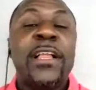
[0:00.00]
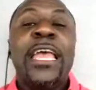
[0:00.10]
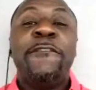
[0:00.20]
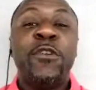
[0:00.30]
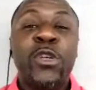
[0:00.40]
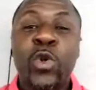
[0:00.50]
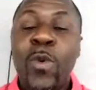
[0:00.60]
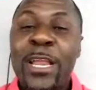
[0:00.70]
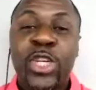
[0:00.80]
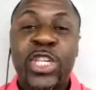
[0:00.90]
If you
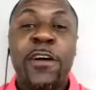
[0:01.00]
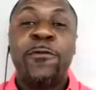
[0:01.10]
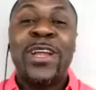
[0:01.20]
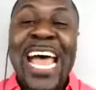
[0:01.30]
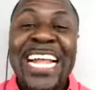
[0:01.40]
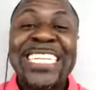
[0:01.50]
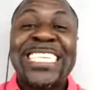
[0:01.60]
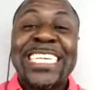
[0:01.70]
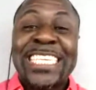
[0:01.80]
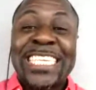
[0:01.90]
surround yourself with 9
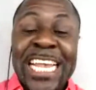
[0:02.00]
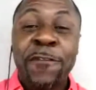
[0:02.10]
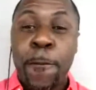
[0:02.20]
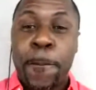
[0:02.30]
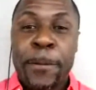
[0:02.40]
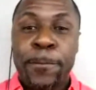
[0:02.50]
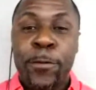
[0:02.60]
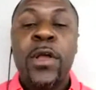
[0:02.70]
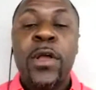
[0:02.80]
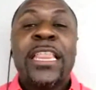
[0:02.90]
successful
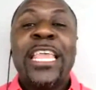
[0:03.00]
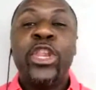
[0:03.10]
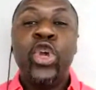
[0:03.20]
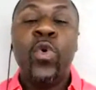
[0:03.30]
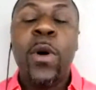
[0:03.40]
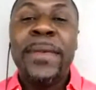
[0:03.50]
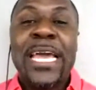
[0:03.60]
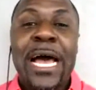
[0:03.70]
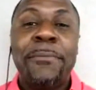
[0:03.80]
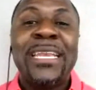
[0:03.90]
people, then you will
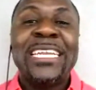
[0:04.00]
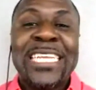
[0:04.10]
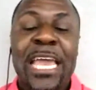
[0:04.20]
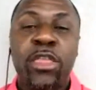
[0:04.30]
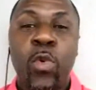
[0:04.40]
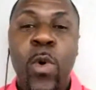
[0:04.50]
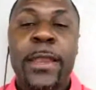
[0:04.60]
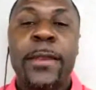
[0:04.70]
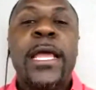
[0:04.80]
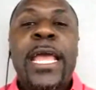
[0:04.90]
become the 10th one.